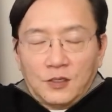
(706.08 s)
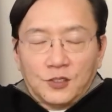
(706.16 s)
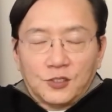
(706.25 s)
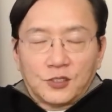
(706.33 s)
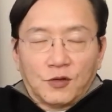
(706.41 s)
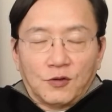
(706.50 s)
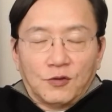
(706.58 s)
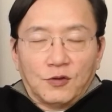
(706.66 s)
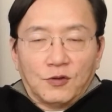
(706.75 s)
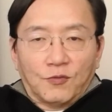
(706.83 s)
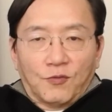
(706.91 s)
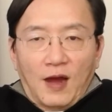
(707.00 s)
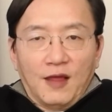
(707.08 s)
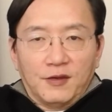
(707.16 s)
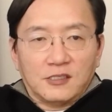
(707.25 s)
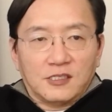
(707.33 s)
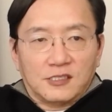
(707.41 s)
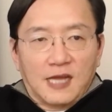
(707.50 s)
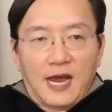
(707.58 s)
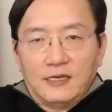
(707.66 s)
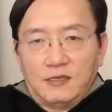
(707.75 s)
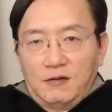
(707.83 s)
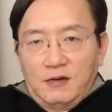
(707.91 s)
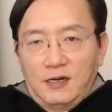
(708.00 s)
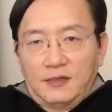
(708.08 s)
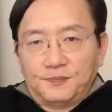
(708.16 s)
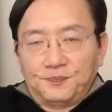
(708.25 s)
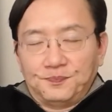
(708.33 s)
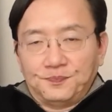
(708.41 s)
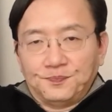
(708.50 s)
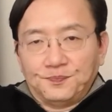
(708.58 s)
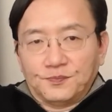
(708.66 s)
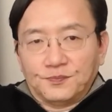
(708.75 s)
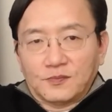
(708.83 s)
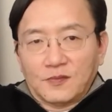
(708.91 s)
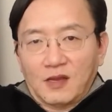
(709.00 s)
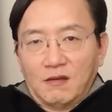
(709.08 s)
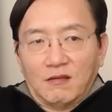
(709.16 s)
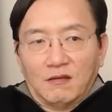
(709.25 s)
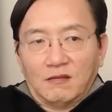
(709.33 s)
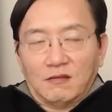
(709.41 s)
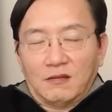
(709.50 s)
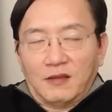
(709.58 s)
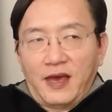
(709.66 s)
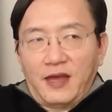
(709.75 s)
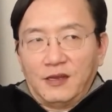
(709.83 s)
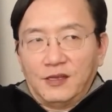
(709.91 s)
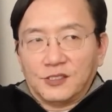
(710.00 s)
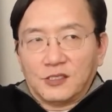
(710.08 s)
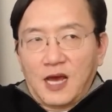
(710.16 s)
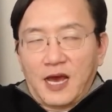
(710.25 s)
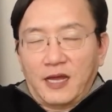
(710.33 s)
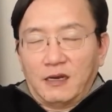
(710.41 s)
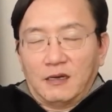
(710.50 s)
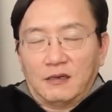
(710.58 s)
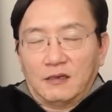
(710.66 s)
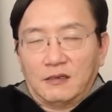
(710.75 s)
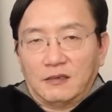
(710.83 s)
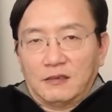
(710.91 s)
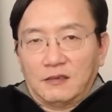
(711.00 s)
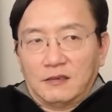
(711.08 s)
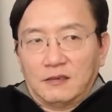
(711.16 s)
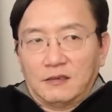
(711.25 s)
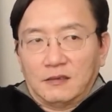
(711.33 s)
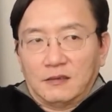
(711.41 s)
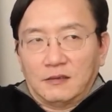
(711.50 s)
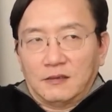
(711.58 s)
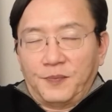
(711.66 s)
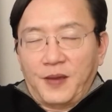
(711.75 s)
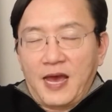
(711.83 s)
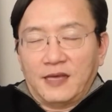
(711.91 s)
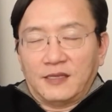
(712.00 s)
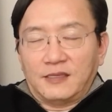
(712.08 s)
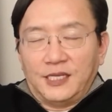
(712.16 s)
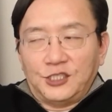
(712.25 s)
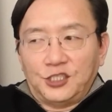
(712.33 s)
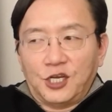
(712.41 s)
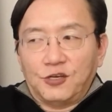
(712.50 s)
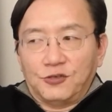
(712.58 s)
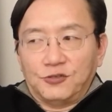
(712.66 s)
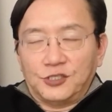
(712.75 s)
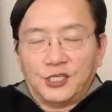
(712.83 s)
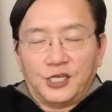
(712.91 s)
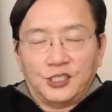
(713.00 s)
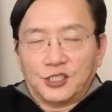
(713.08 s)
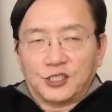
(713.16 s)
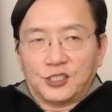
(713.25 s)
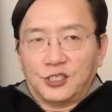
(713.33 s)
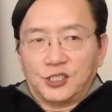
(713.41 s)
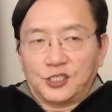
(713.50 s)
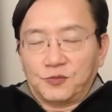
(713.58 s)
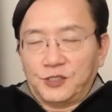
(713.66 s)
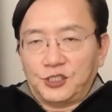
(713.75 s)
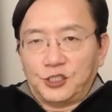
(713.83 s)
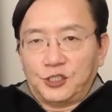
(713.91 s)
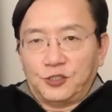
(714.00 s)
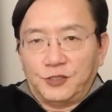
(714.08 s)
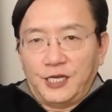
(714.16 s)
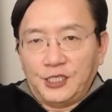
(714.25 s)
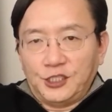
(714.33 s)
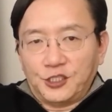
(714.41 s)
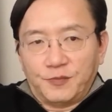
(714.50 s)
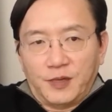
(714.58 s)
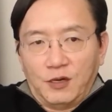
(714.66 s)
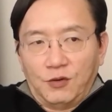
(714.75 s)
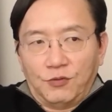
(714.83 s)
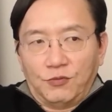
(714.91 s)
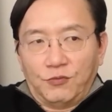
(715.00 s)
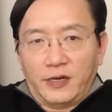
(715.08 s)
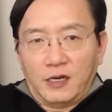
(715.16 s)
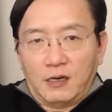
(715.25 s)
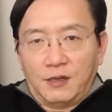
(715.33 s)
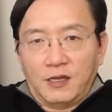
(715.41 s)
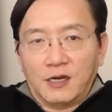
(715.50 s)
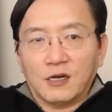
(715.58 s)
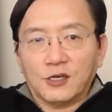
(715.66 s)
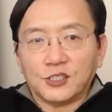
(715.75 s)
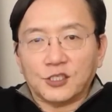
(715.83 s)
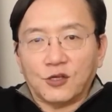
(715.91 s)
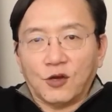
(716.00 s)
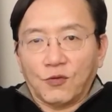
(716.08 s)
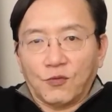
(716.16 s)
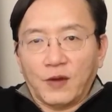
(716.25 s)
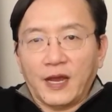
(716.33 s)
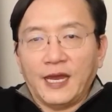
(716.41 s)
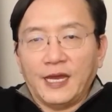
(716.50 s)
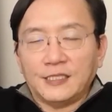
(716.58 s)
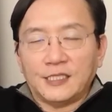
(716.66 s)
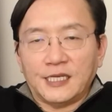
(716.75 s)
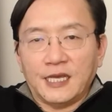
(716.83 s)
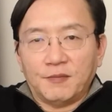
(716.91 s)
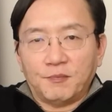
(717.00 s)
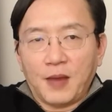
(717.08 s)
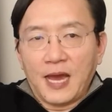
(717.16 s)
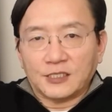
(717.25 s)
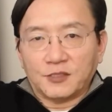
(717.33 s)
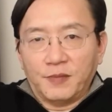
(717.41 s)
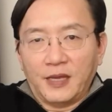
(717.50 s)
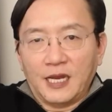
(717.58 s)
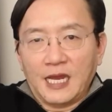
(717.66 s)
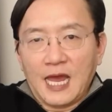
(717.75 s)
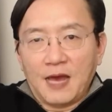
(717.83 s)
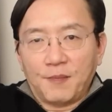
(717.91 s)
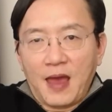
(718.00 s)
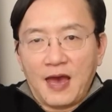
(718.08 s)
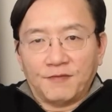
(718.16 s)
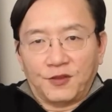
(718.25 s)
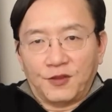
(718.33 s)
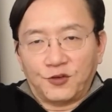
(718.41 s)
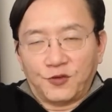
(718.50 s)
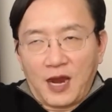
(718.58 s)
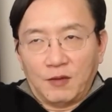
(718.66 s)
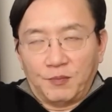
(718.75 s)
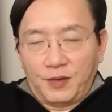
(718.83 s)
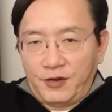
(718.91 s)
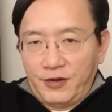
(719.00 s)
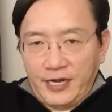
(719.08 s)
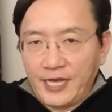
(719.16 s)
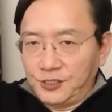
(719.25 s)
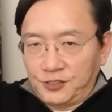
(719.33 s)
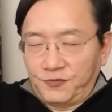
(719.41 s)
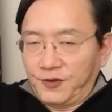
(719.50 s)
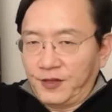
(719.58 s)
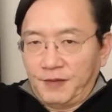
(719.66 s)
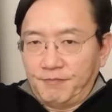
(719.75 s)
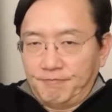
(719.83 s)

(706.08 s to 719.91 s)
So while there's a side door, that is not the path they chose. They're just going to switch to an HMO where there's no way to get back to Medigap after the trial period ends for them,